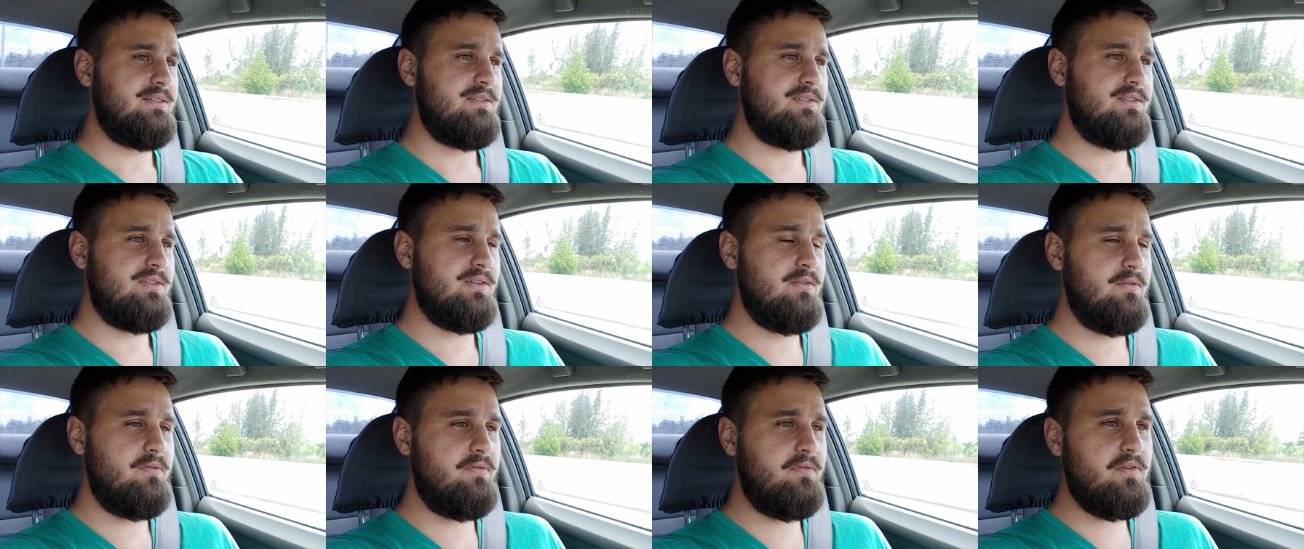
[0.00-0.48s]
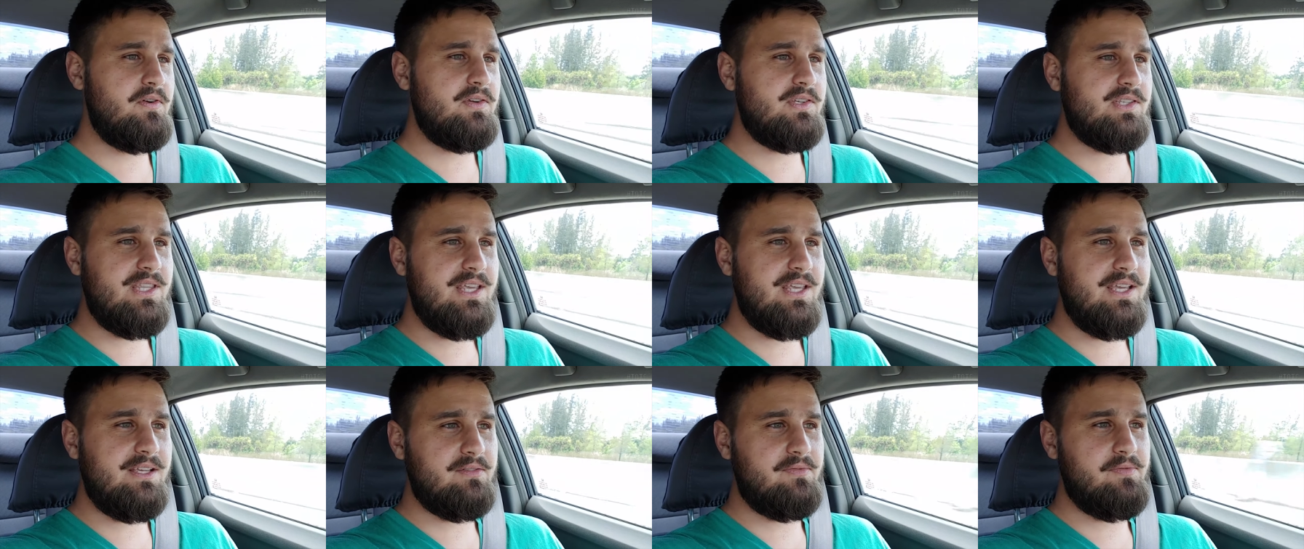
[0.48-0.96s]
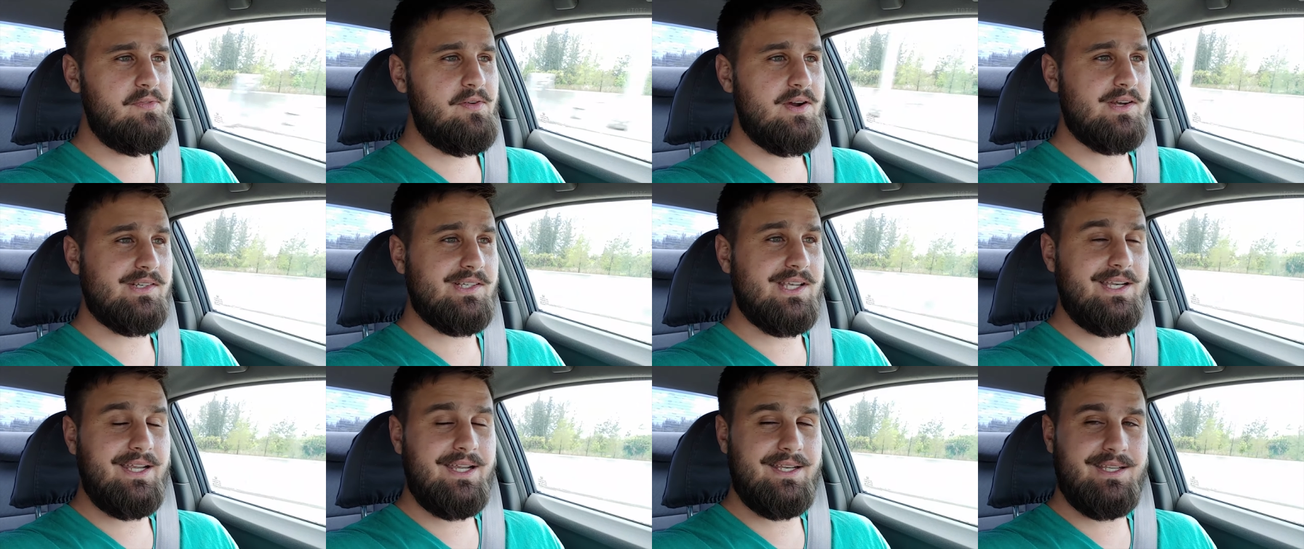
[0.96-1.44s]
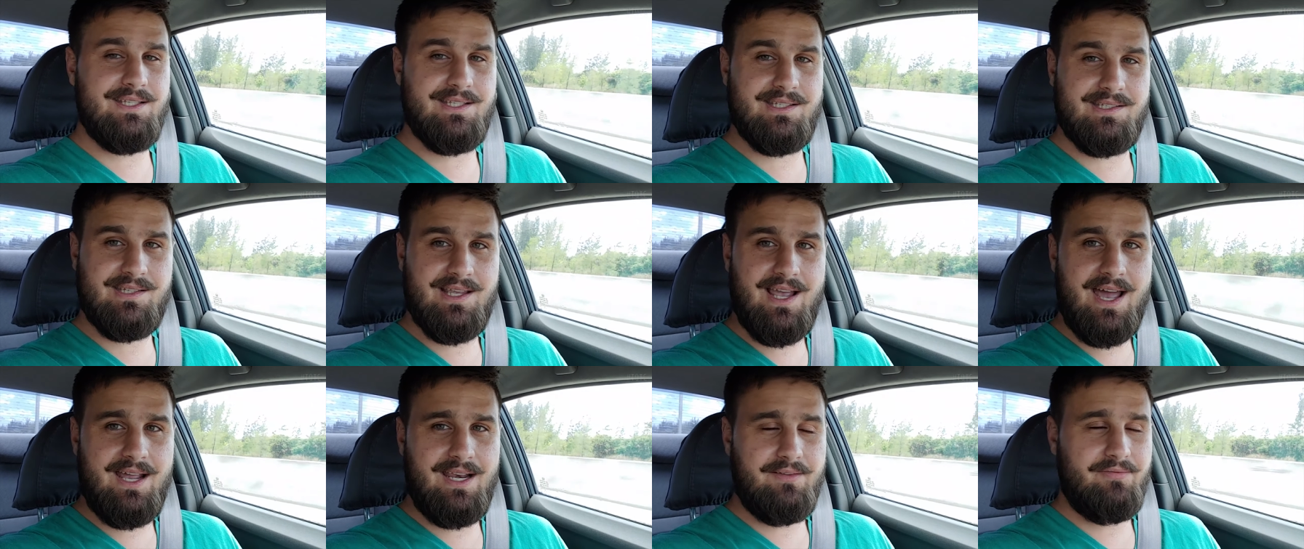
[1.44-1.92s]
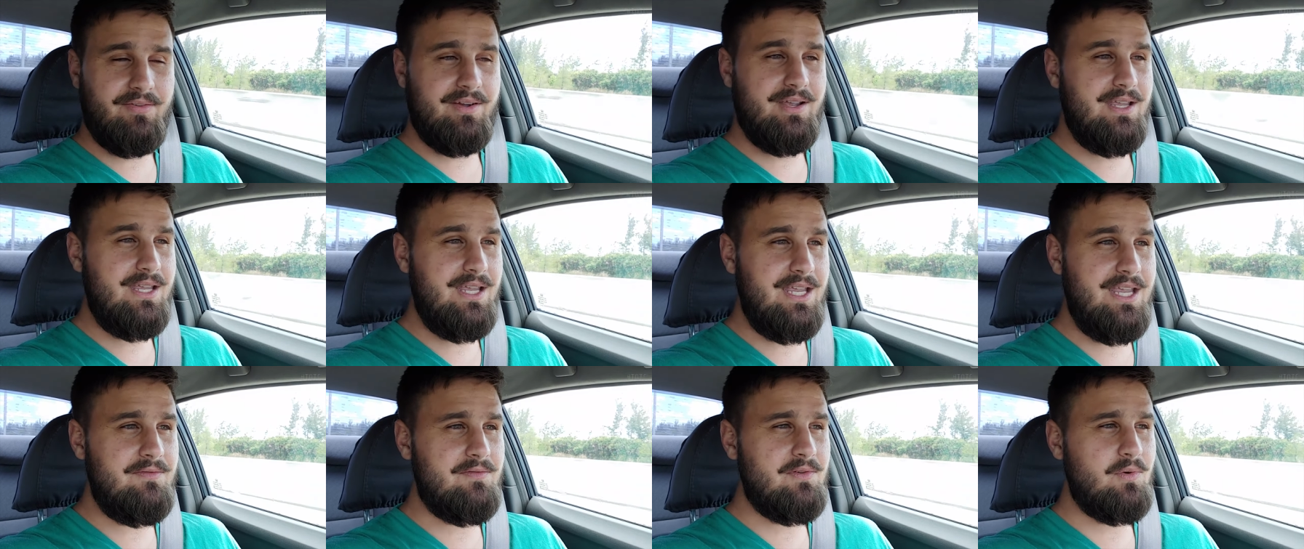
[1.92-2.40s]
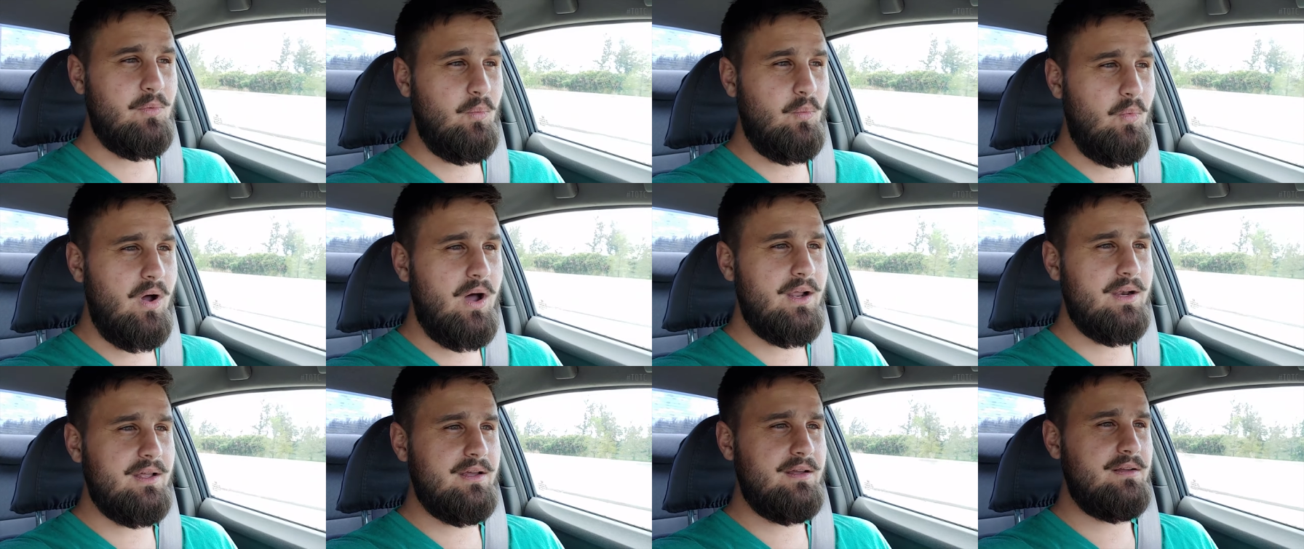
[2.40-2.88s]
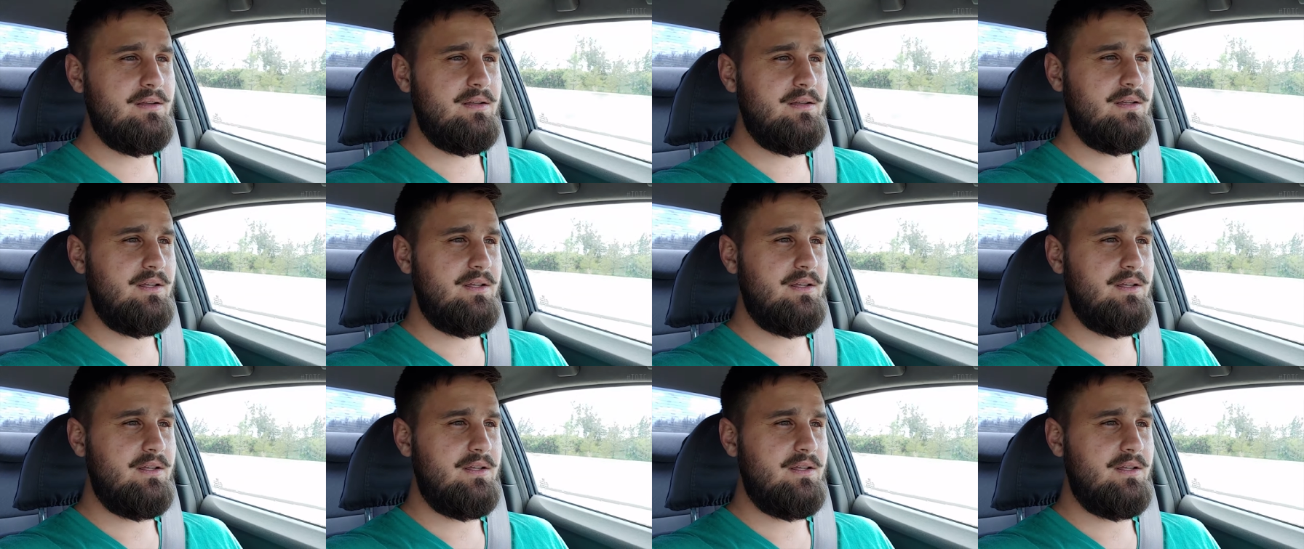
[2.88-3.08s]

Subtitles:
So first things first, I need to decide if I even wanna